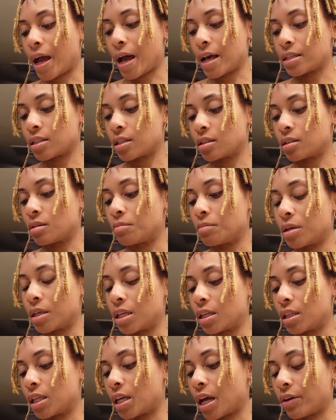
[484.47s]
acids
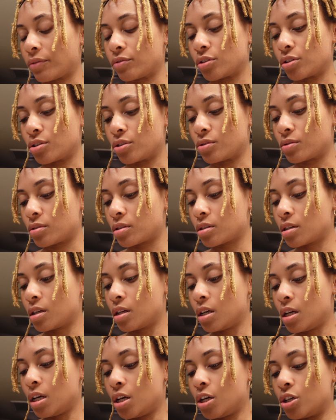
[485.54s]
immediately after use.
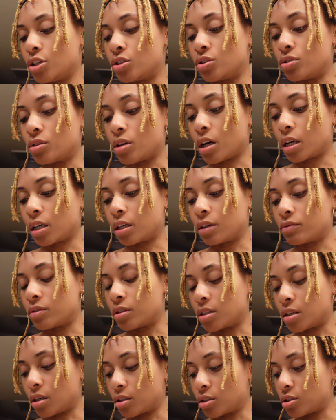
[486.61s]
Do not give
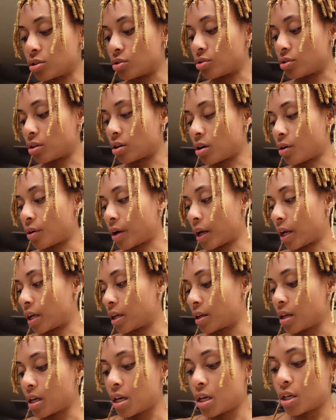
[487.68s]
to young children. Okay,
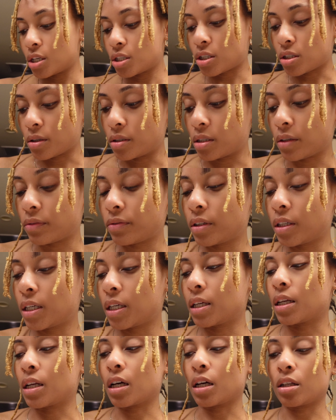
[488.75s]
so I definitely
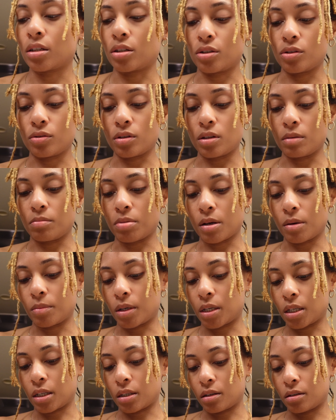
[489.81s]
cannot do the
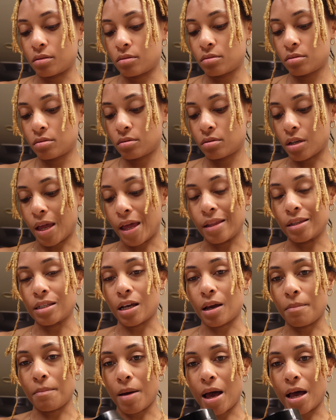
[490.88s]
pumpkin
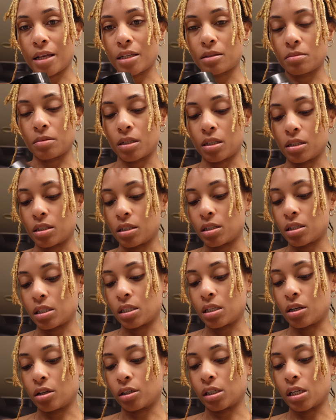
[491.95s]
enzyme mask because this is
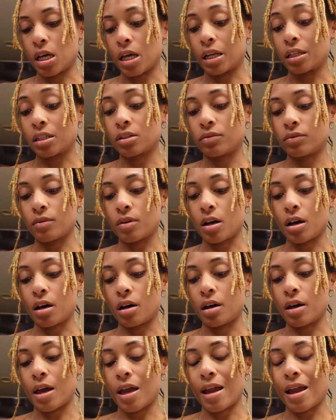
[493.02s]
an, an ex,
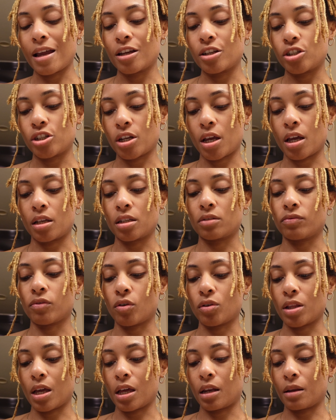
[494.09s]
uh, AHA
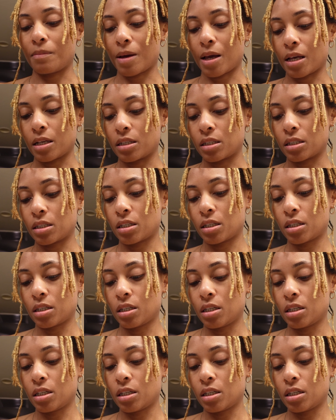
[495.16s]
exfoliating mask.